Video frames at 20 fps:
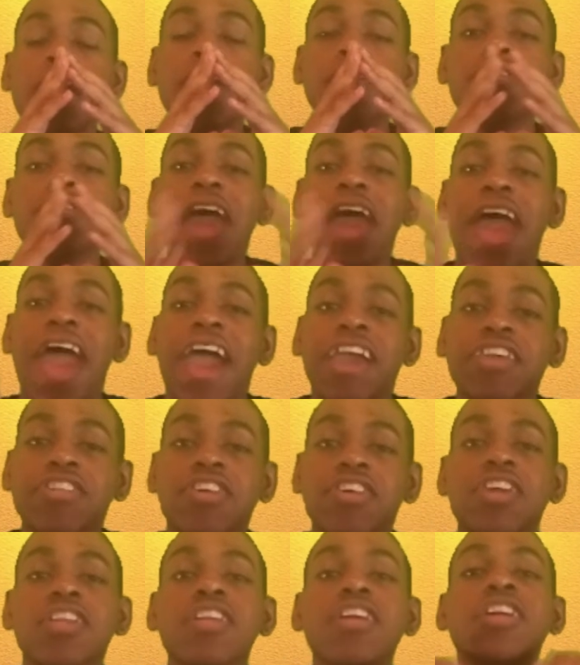The
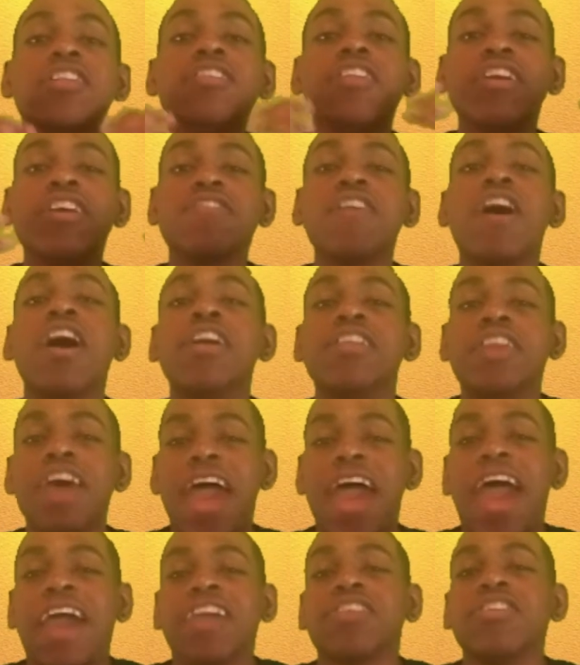action. Let's talk about the
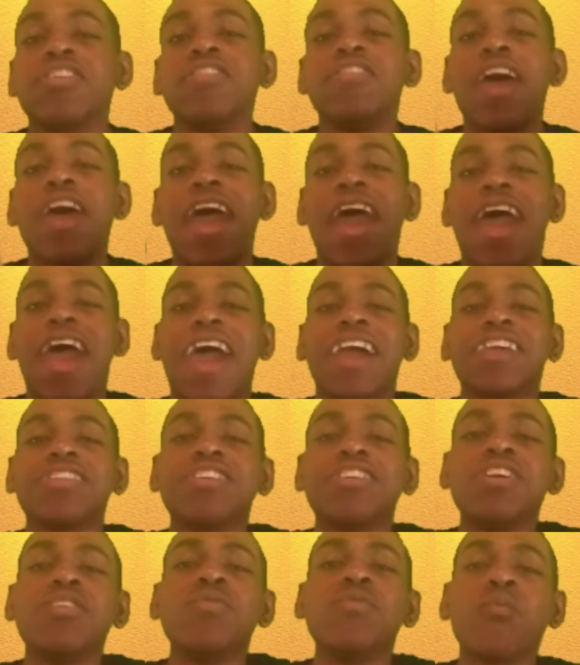action. The
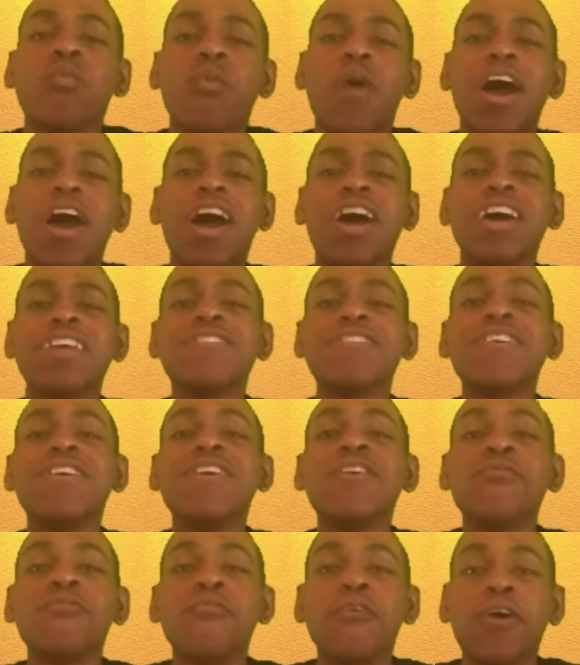action wise
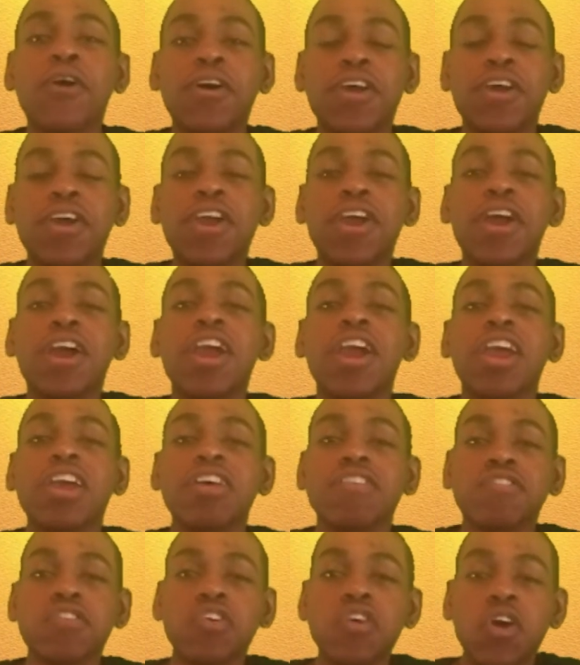for here
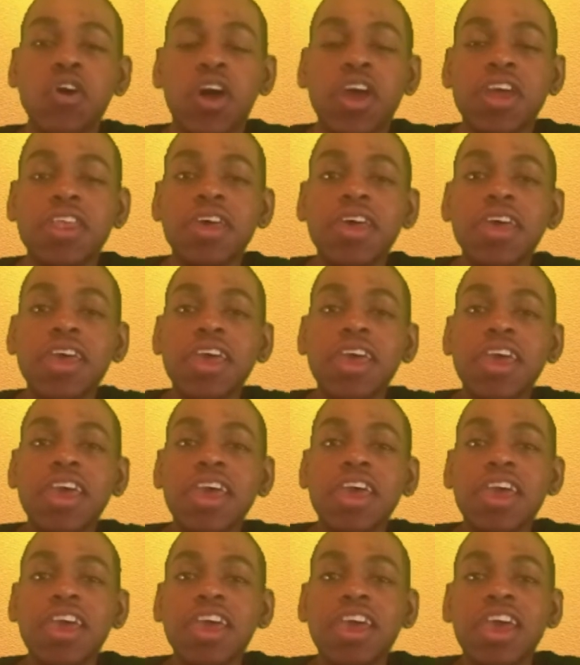is good.
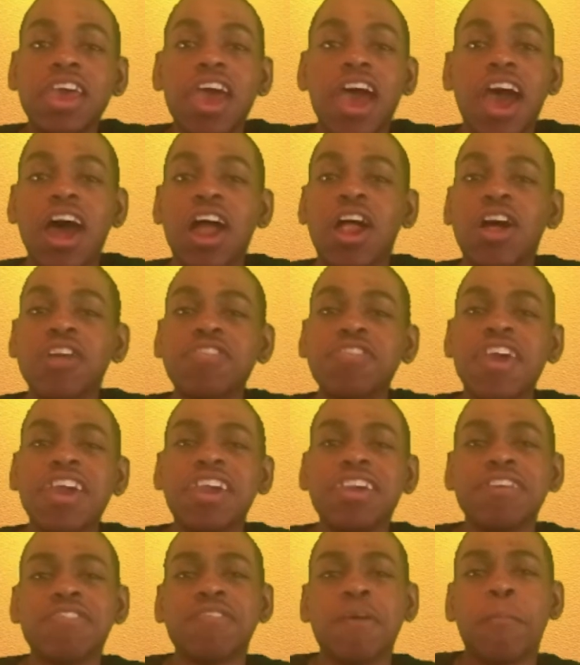I don't think
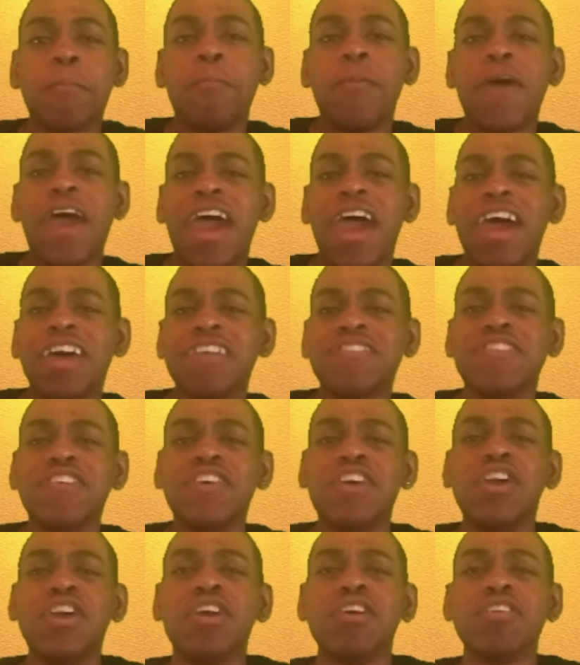it's a pass
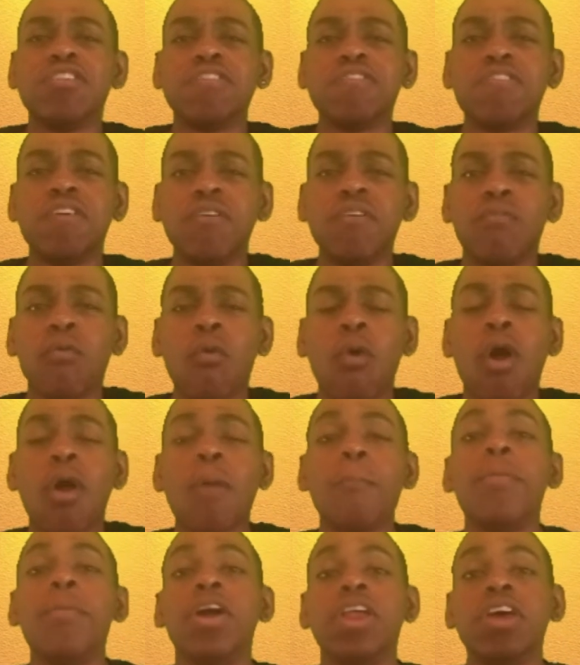here to Civil
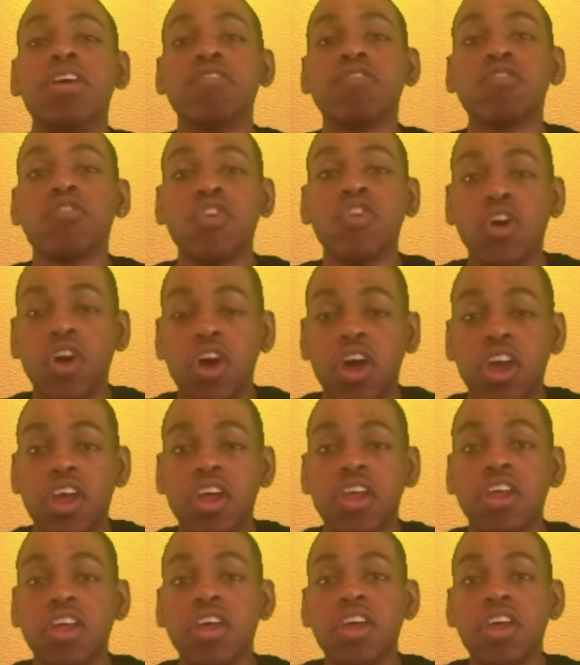War, but it's good.